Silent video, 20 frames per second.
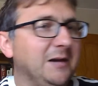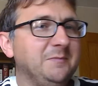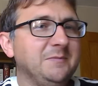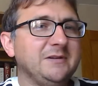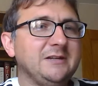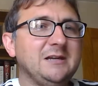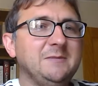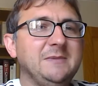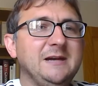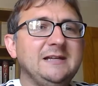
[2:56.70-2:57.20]

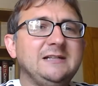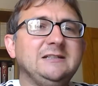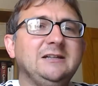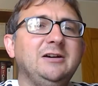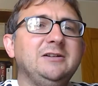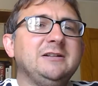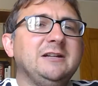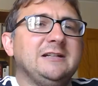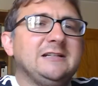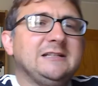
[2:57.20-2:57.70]
You missed
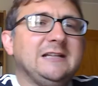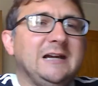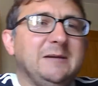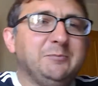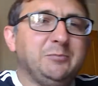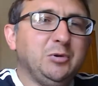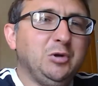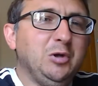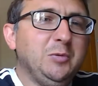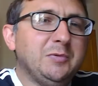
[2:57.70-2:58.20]
a slight
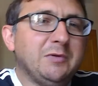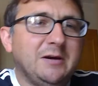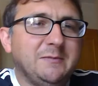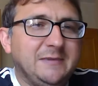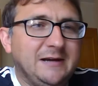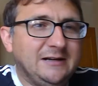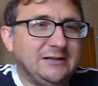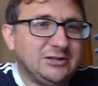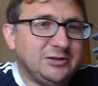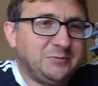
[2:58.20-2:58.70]
boo-boo I
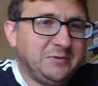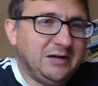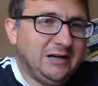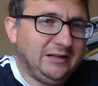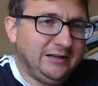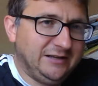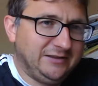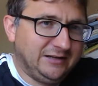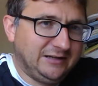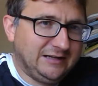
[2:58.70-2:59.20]
made as well
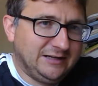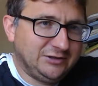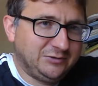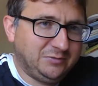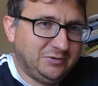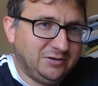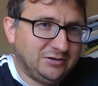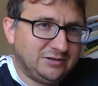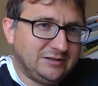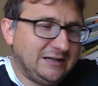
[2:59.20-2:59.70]
in the last
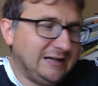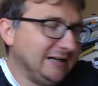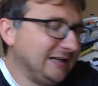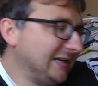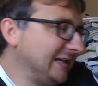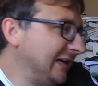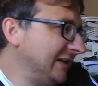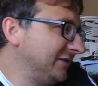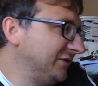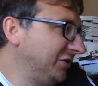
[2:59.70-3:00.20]
one, because I
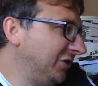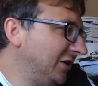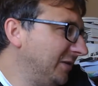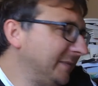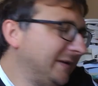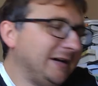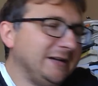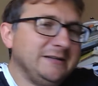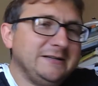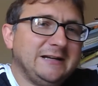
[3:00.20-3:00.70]
kept talking
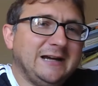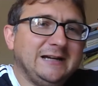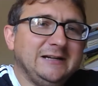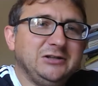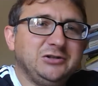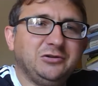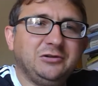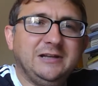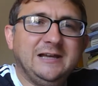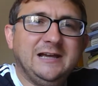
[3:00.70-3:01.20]
about Nigel